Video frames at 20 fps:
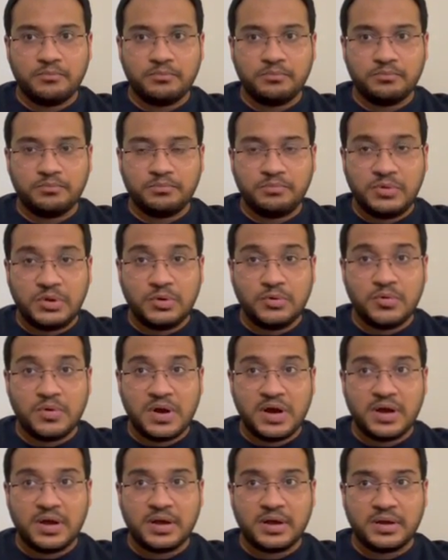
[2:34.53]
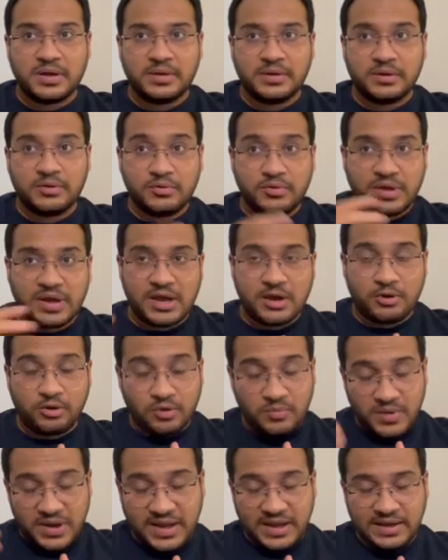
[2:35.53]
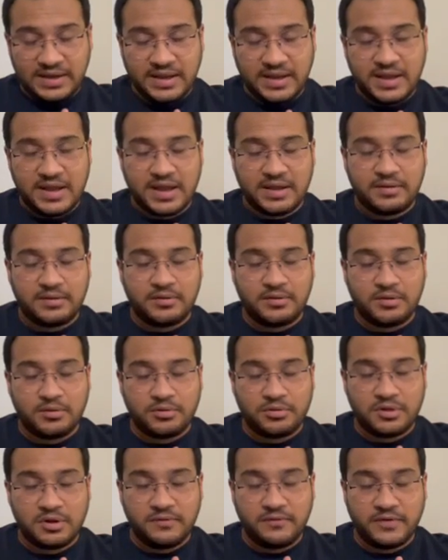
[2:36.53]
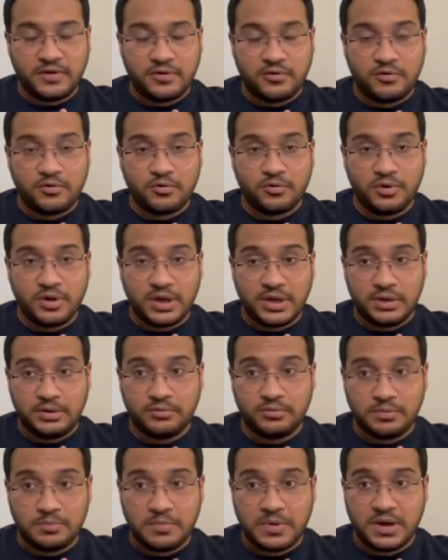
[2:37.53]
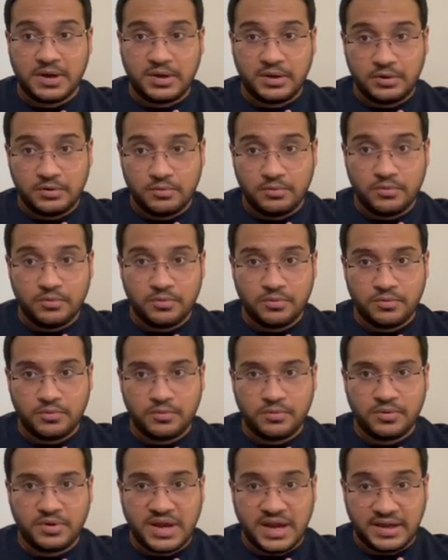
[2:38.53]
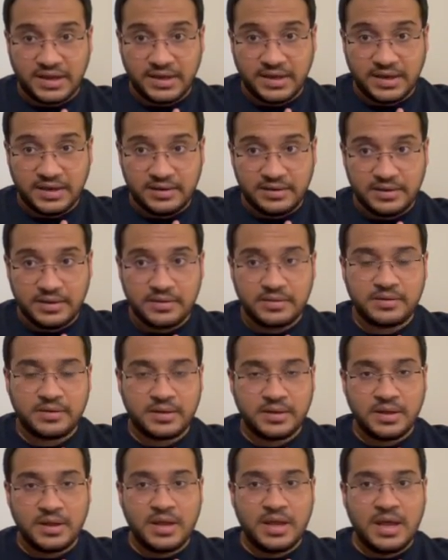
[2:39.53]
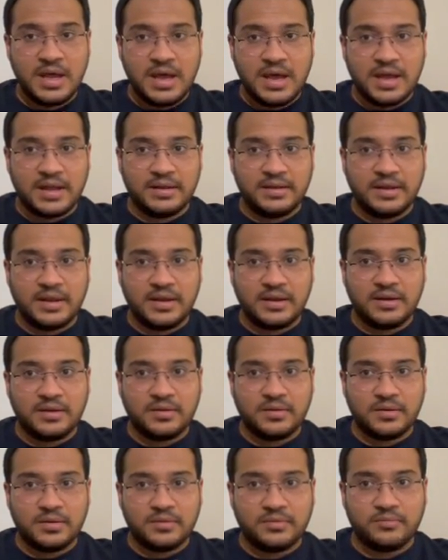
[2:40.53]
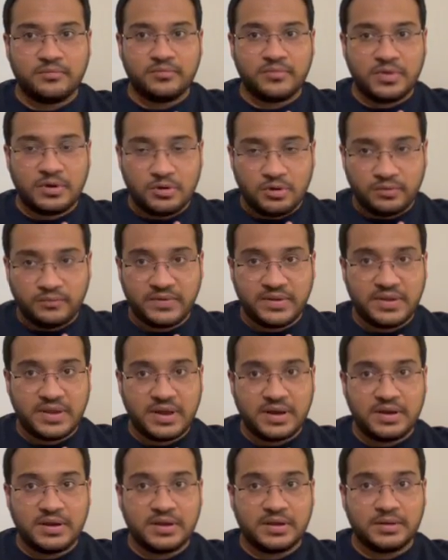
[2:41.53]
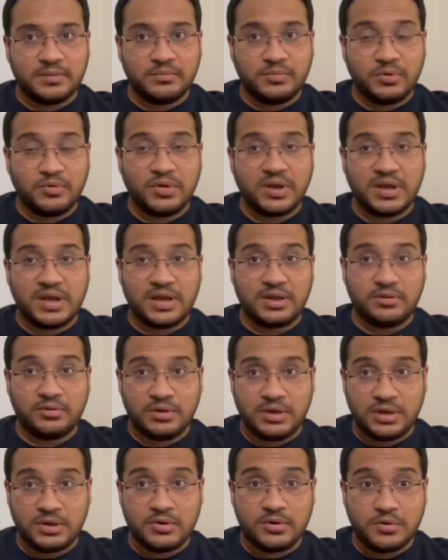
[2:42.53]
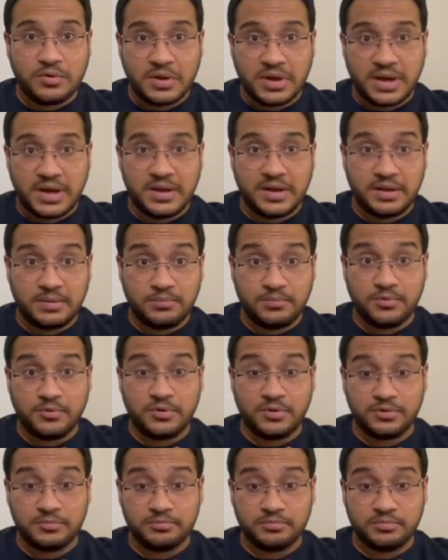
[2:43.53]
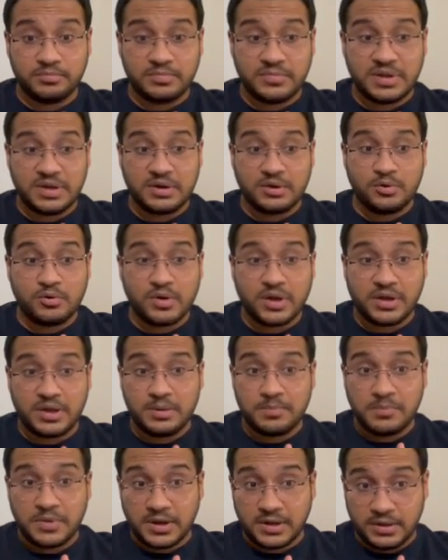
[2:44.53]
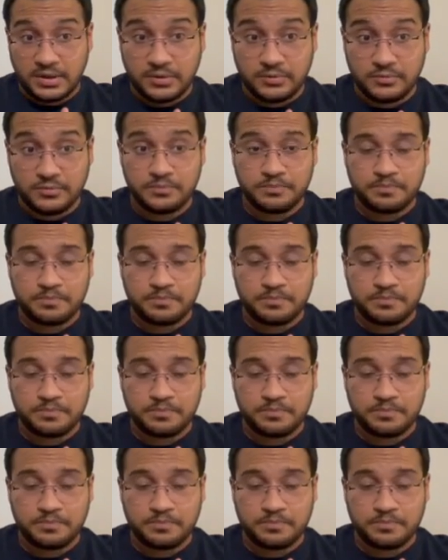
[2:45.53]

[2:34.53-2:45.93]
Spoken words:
you automatically get yourself enrolled into the Part 2 candidate list, and then along with that, you can actually go ahead and book the ORE Part 2.